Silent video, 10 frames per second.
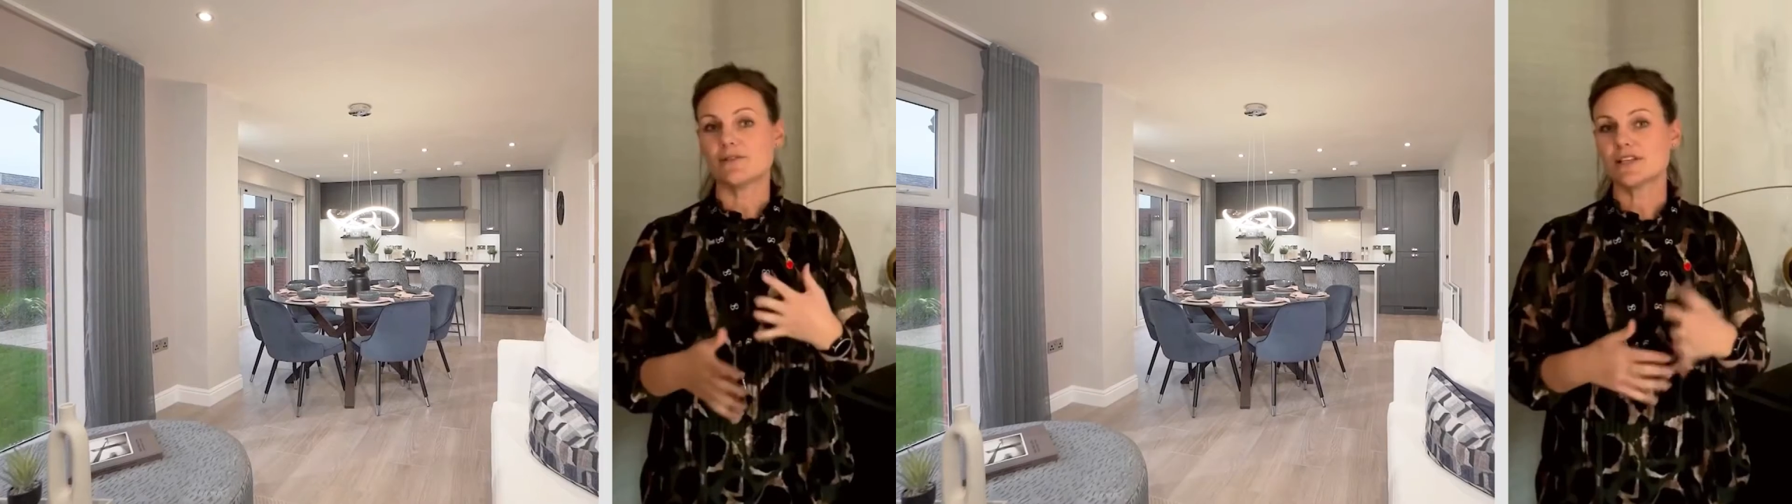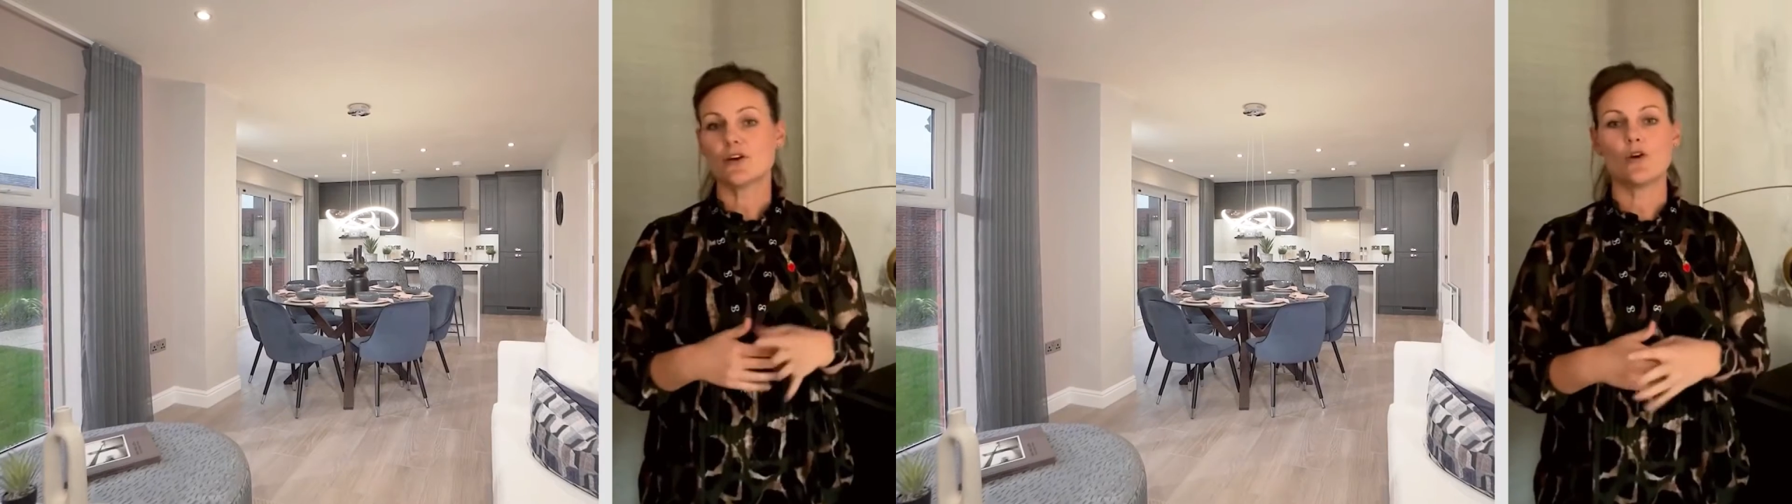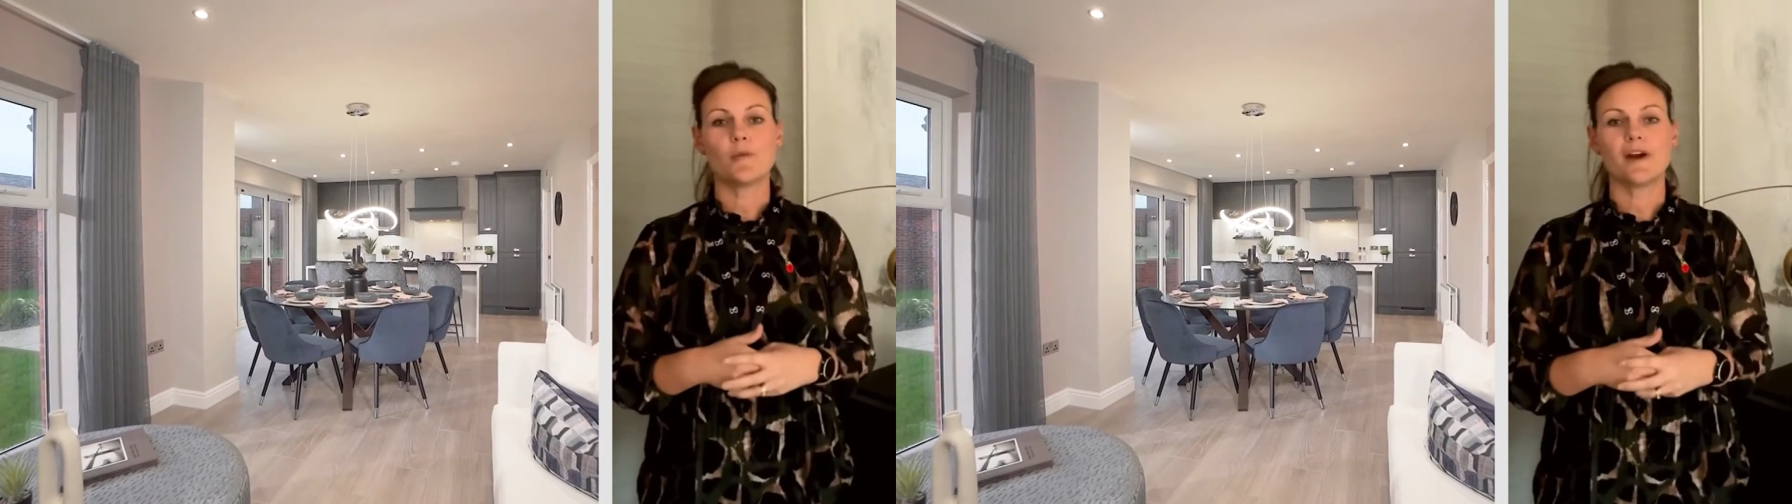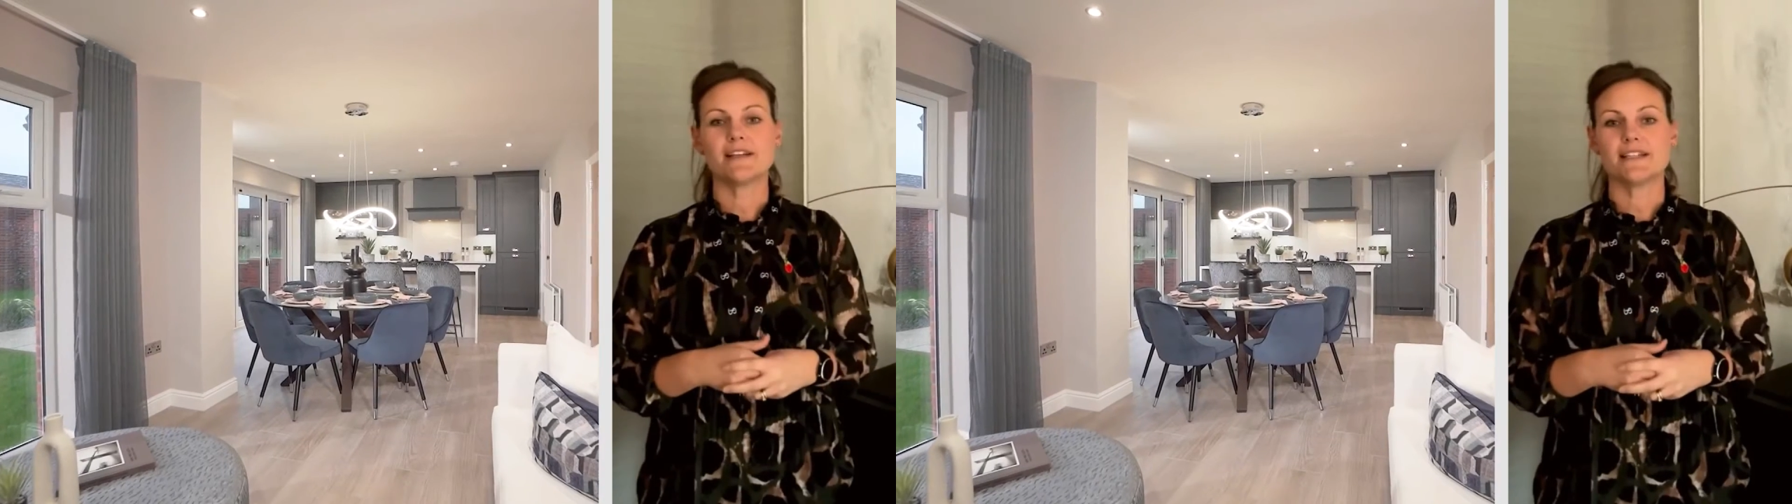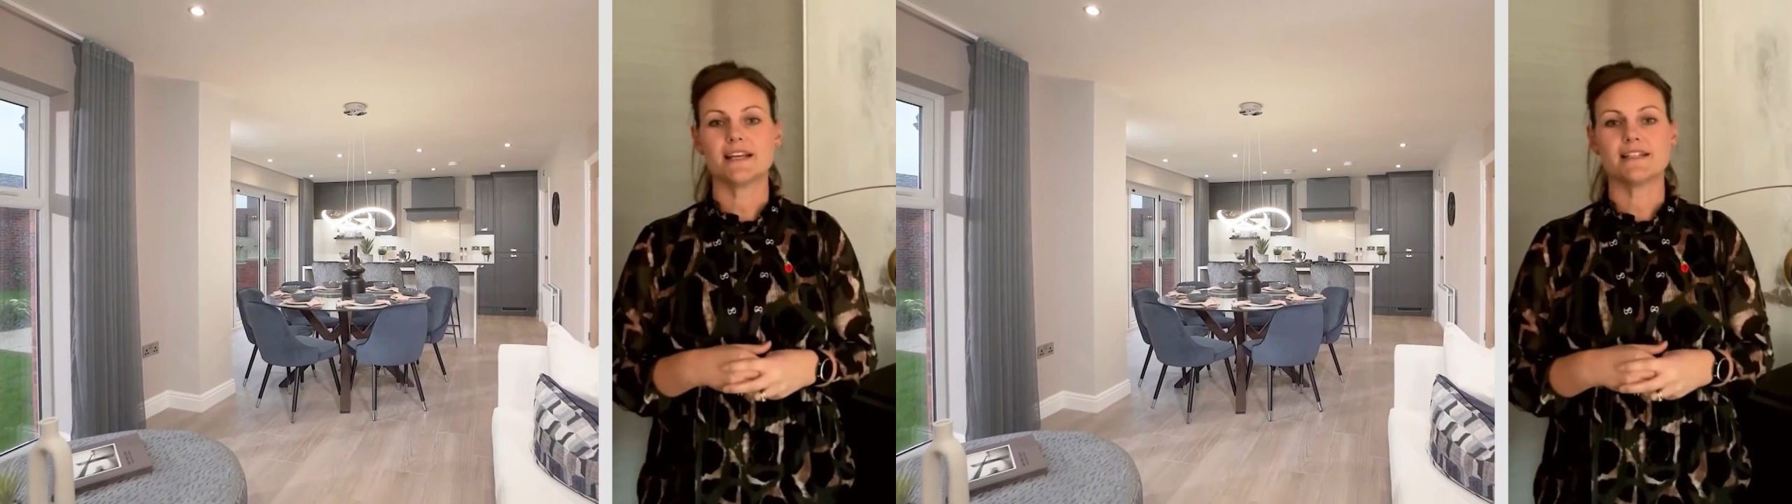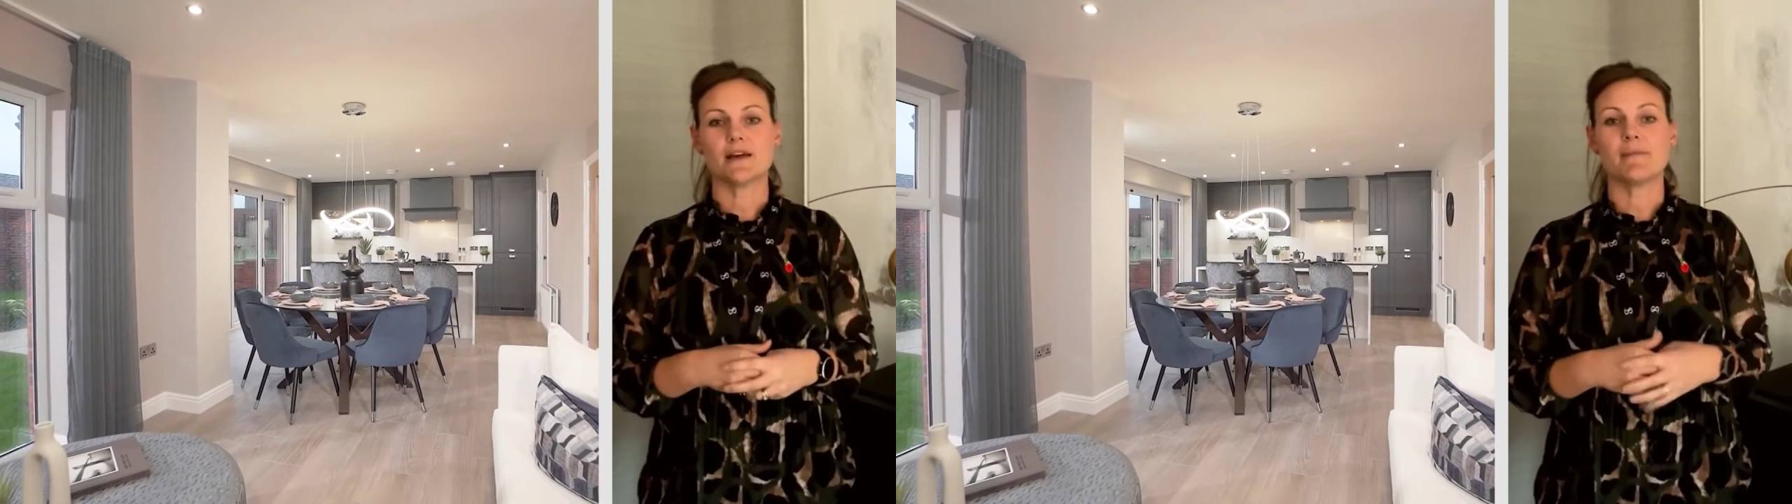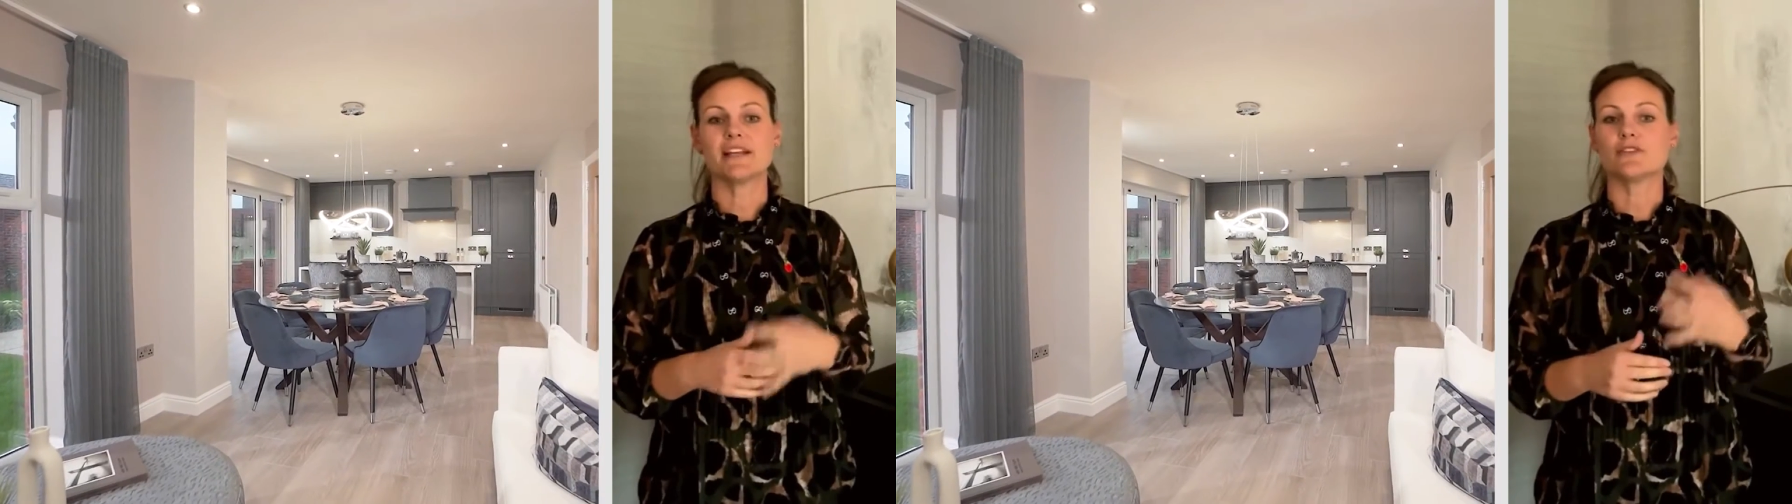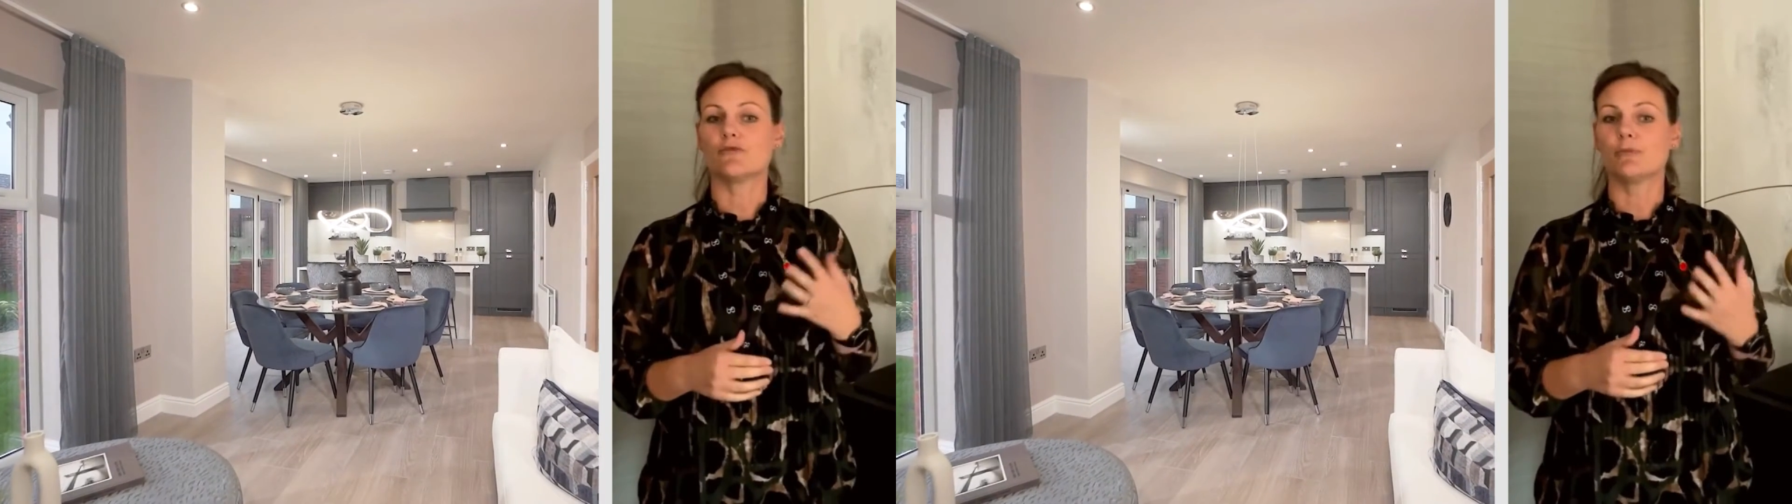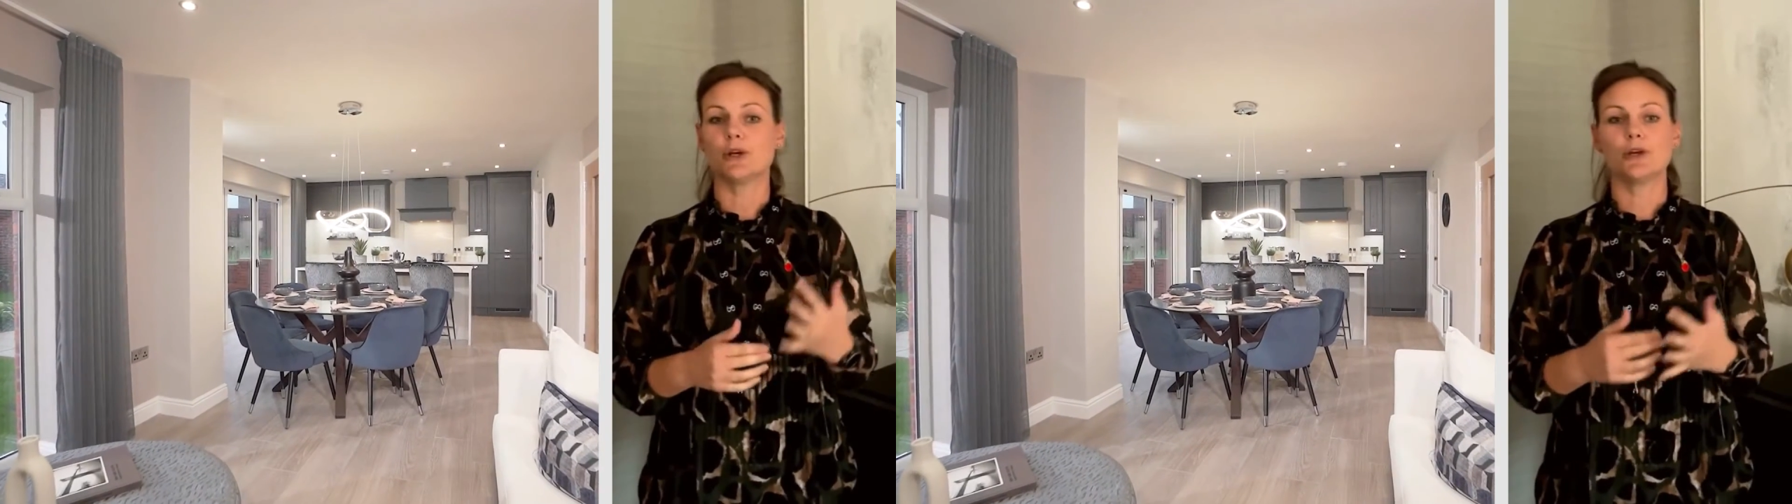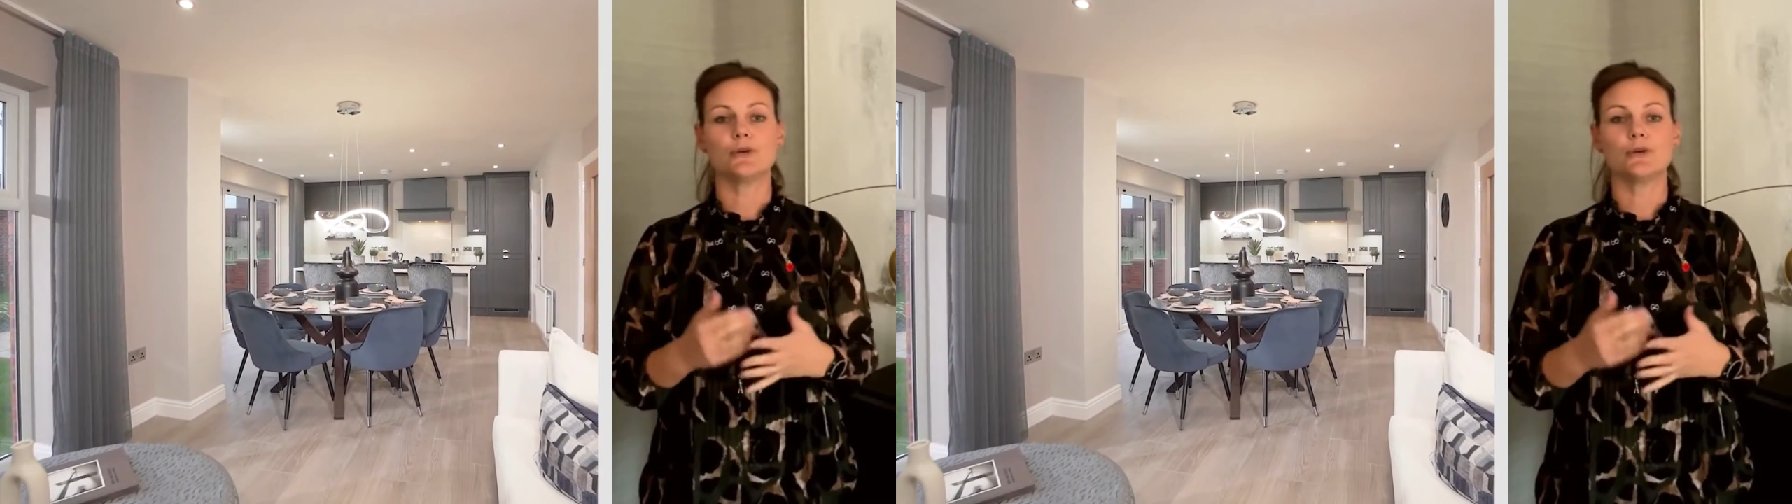incorporated a mix of blues,